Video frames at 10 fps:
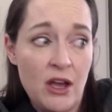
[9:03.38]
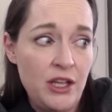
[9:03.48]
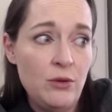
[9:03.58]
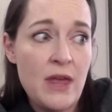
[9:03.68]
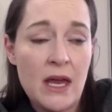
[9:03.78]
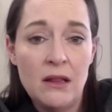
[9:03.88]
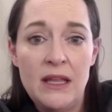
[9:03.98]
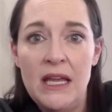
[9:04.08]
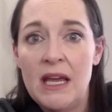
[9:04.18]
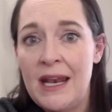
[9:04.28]
you that
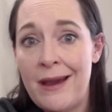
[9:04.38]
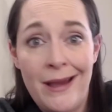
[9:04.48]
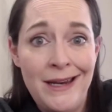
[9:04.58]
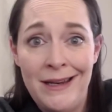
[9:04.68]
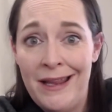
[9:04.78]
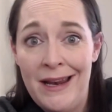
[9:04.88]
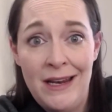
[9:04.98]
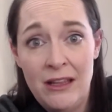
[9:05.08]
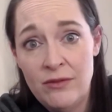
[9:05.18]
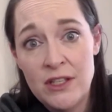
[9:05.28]
elite, and I didn't get
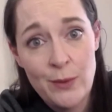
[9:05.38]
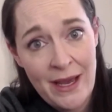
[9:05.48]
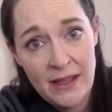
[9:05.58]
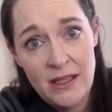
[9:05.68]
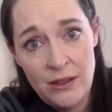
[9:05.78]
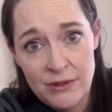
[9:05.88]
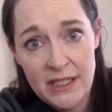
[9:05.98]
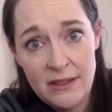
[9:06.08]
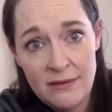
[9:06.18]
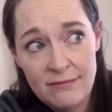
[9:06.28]
any of the swag that you
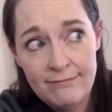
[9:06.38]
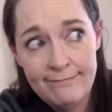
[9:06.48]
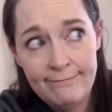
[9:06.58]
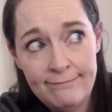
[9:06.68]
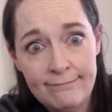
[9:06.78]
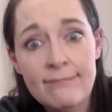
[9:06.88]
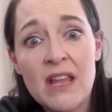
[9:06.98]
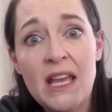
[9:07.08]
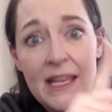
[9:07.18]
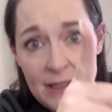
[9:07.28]
did.
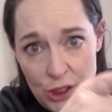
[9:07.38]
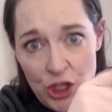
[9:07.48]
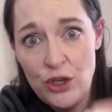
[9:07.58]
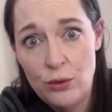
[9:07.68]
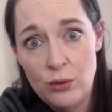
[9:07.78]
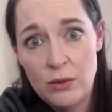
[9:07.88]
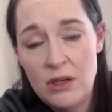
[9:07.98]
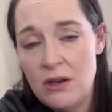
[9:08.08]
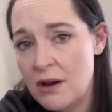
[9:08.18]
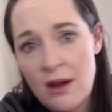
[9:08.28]
It's you,
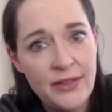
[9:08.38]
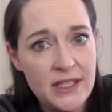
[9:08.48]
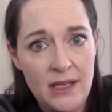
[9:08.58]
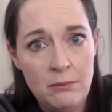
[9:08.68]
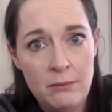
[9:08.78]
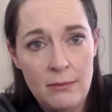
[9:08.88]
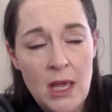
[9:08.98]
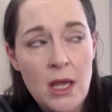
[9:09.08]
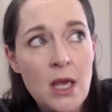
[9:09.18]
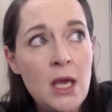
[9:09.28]
not the team.
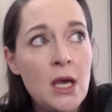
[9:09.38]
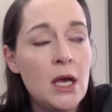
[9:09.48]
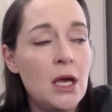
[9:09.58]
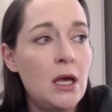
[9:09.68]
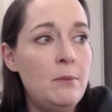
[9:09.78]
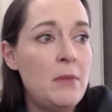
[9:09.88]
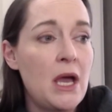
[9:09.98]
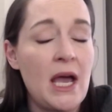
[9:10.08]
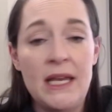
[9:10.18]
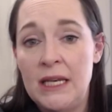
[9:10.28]

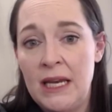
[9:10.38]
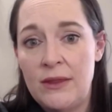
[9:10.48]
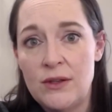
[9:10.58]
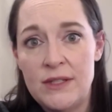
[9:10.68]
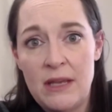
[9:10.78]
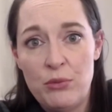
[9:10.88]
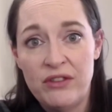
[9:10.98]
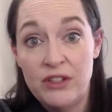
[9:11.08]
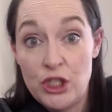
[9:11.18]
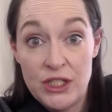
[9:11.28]
I didn't get those same
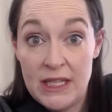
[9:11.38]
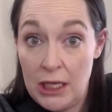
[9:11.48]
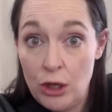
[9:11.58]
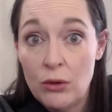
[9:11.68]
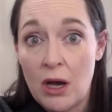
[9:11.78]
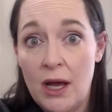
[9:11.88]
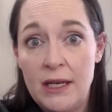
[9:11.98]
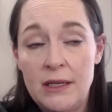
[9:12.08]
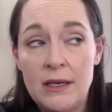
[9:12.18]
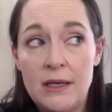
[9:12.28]
privileges that you got
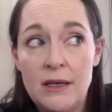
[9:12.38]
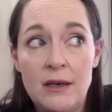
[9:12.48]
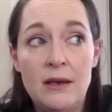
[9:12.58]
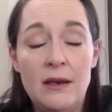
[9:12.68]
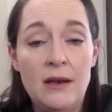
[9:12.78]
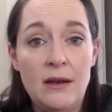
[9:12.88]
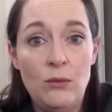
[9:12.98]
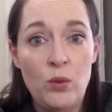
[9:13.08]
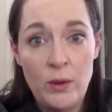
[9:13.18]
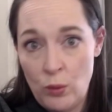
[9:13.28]

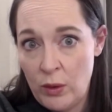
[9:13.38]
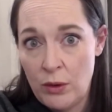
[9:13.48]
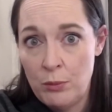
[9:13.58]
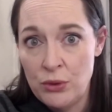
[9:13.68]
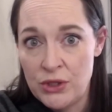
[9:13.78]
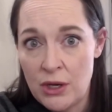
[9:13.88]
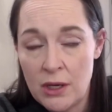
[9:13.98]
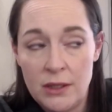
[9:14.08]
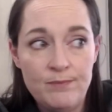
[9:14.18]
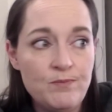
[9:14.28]
when we were in Punta
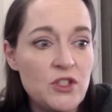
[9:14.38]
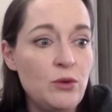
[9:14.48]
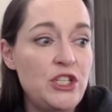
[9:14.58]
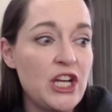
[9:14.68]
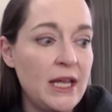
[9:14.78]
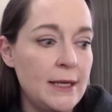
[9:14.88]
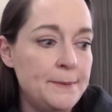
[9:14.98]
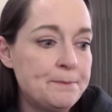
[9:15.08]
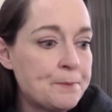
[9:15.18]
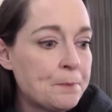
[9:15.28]
Cana. So we check in,
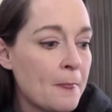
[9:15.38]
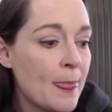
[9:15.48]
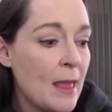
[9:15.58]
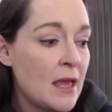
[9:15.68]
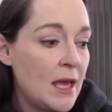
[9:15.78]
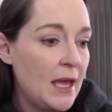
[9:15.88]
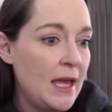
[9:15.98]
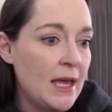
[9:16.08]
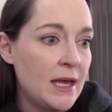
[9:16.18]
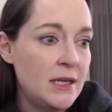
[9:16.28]

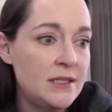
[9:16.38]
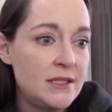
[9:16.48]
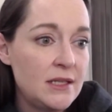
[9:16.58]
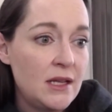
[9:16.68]
and